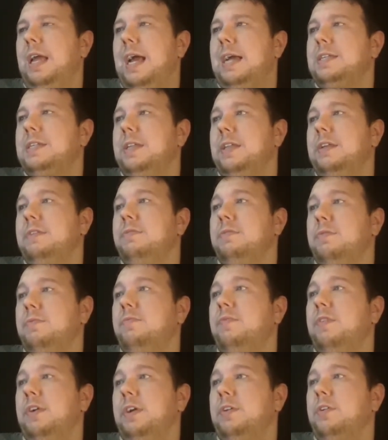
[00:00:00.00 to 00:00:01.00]
Actually, this was a
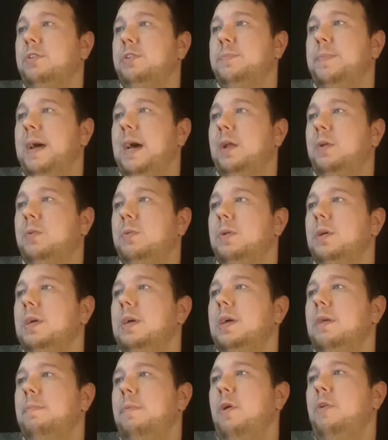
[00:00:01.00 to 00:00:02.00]
very close battle.
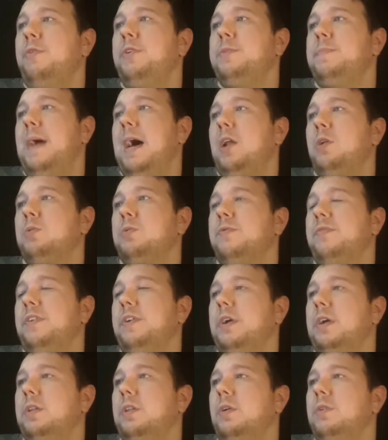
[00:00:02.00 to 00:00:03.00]
Both these battles are
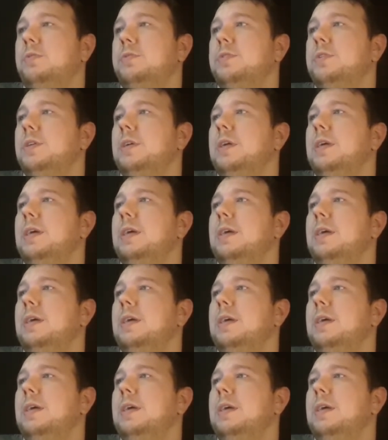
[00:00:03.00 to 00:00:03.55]
very close.